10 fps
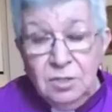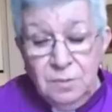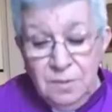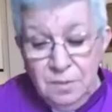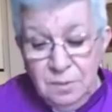
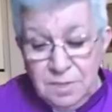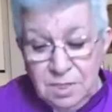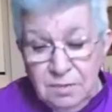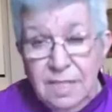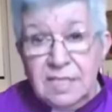Grace
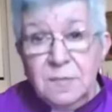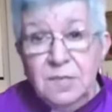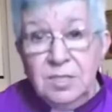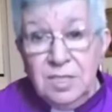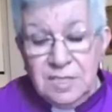Cook,
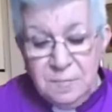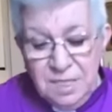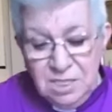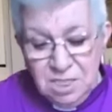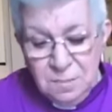who was a
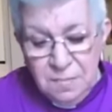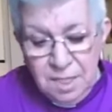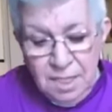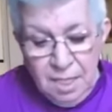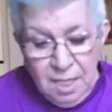great
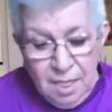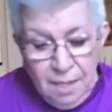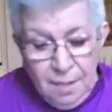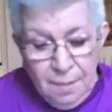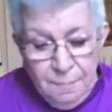spiritualist
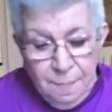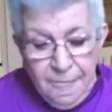medium,